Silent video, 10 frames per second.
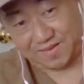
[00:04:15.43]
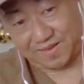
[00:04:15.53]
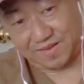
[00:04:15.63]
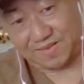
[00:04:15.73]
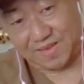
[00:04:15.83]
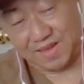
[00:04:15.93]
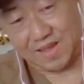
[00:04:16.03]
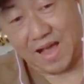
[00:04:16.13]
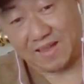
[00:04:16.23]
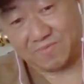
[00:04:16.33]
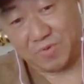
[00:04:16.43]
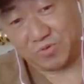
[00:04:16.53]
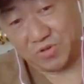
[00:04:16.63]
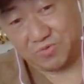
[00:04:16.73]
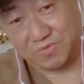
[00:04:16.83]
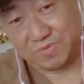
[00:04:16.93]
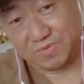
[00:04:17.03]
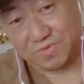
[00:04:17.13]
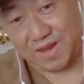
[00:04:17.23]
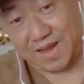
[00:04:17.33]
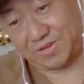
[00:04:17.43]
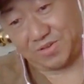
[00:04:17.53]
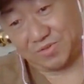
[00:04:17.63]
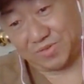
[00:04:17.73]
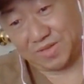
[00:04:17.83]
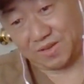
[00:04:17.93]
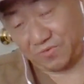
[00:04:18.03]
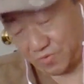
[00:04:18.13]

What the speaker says: This is the Osmo 2. I actually use